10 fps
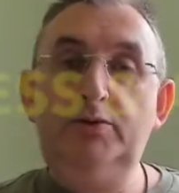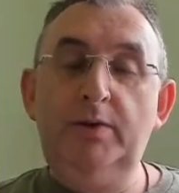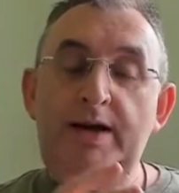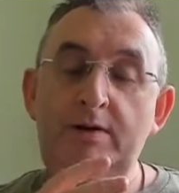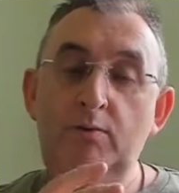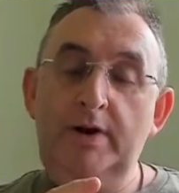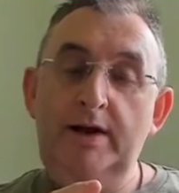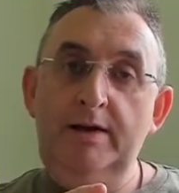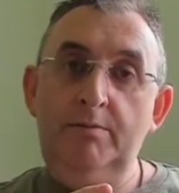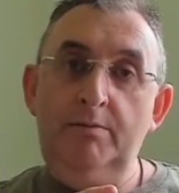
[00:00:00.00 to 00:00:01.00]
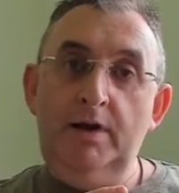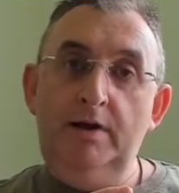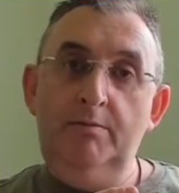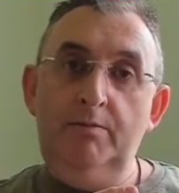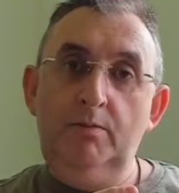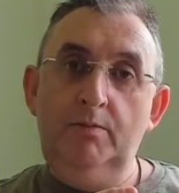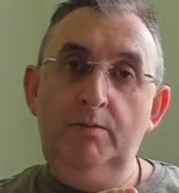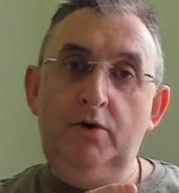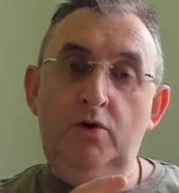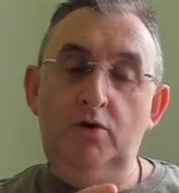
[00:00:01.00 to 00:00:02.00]
when I am
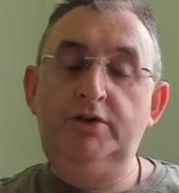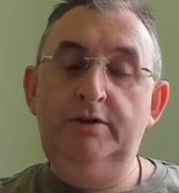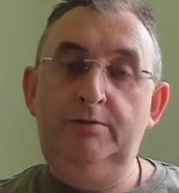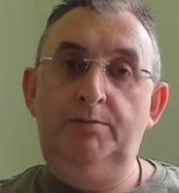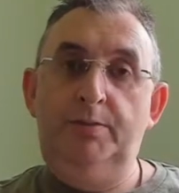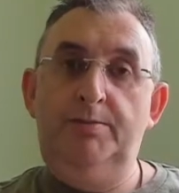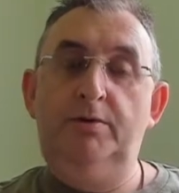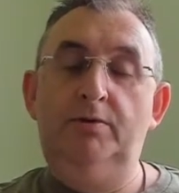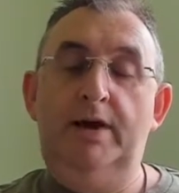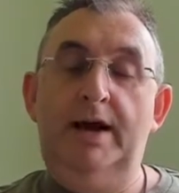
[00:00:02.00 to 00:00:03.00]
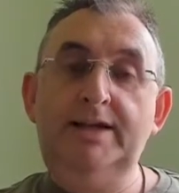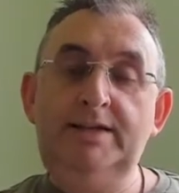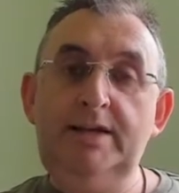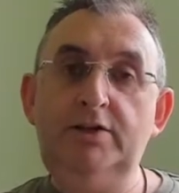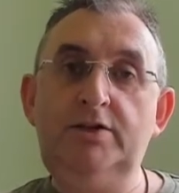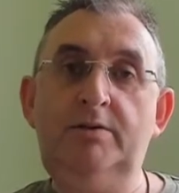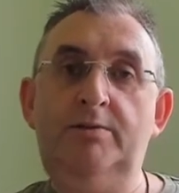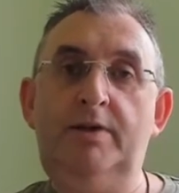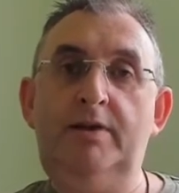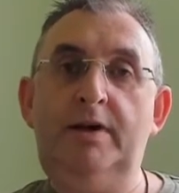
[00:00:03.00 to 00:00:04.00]
coaching people, I teach them
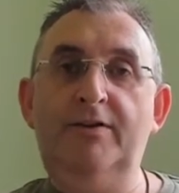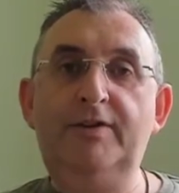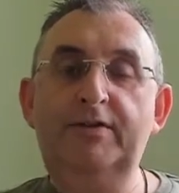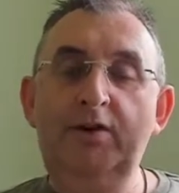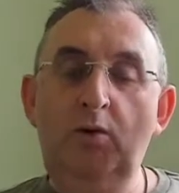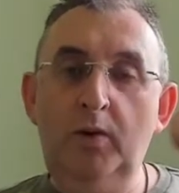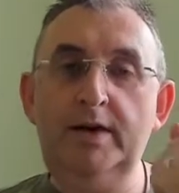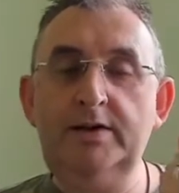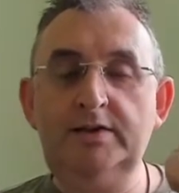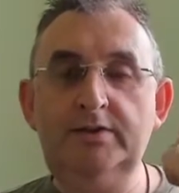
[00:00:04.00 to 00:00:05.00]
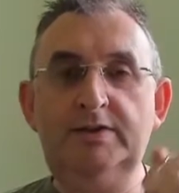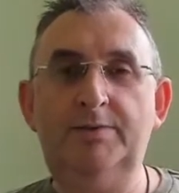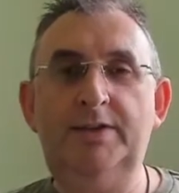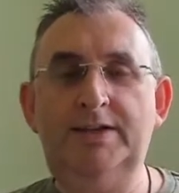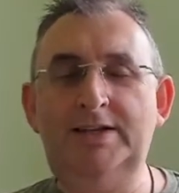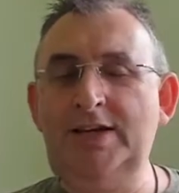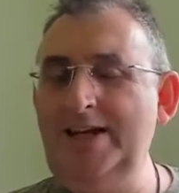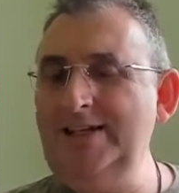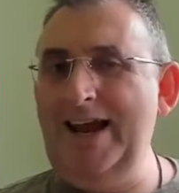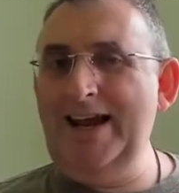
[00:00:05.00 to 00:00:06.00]
that they have to have an awareness of something. To
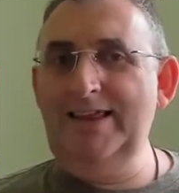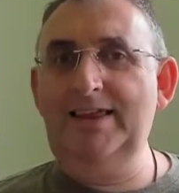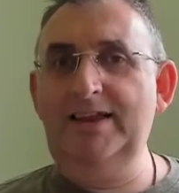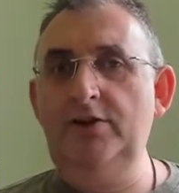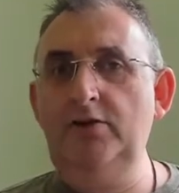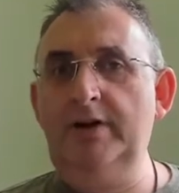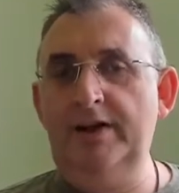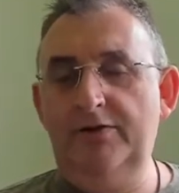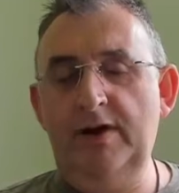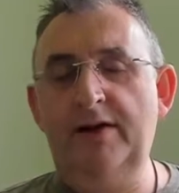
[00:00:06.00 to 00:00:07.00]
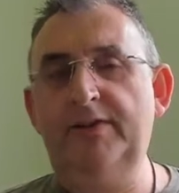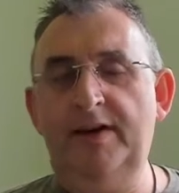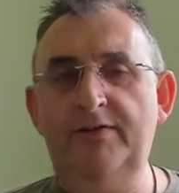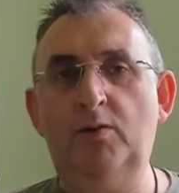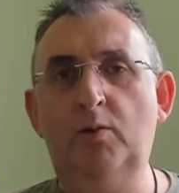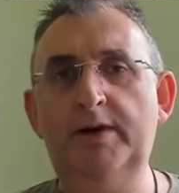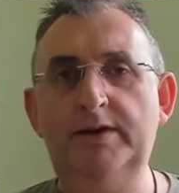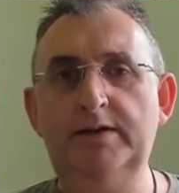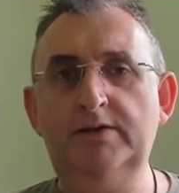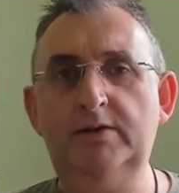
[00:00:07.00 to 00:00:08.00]
change anything in your life, you have to have an
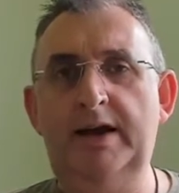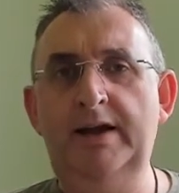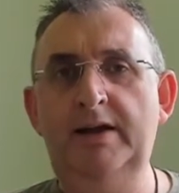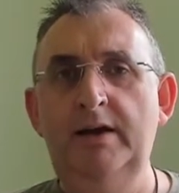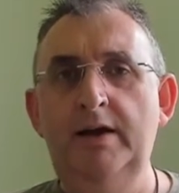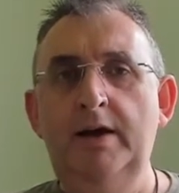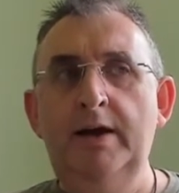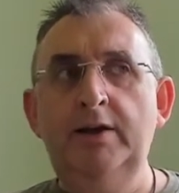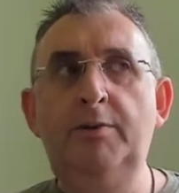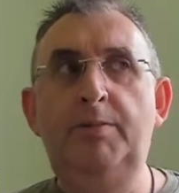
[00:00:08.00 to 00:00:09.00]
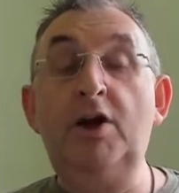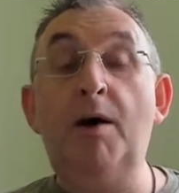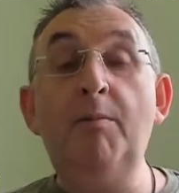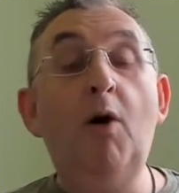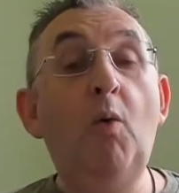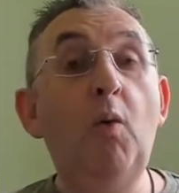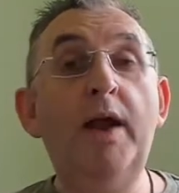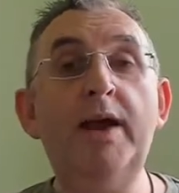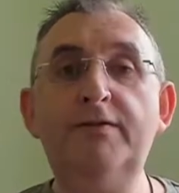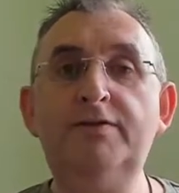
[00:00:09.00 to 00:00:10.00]
awareness, okay? To become
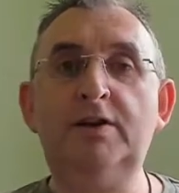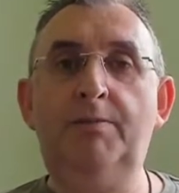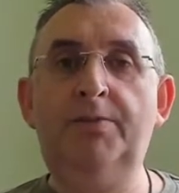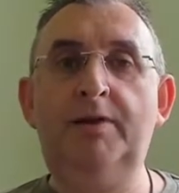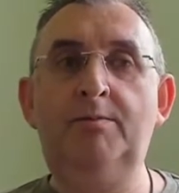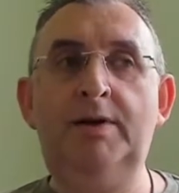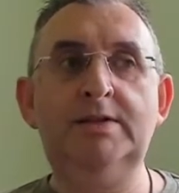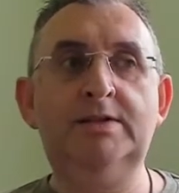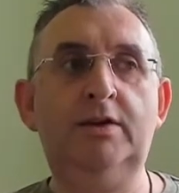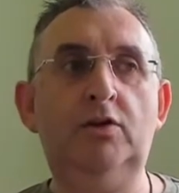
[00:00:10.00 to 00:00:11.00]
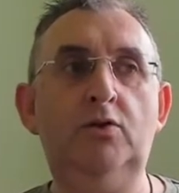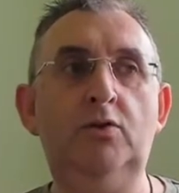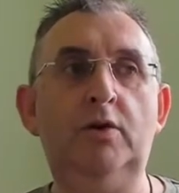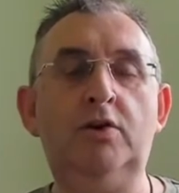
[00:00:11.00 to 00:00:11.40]
aware of something means that you are